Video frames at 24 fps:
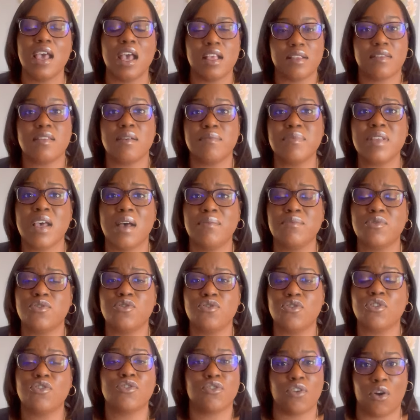And sometimes you
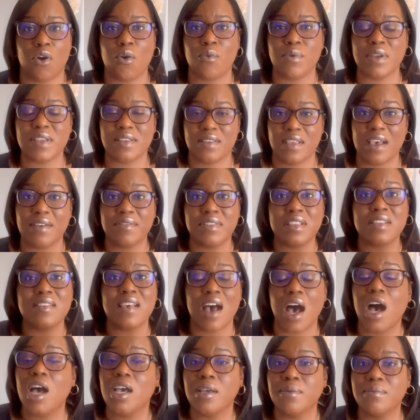don't always have the
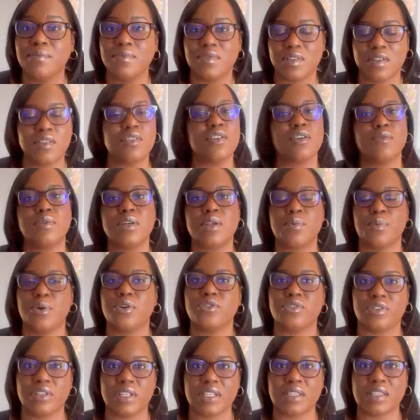time to deal with a
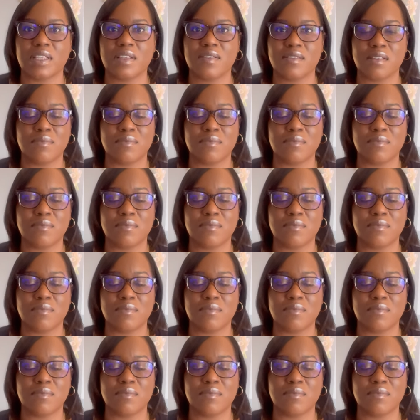person like this.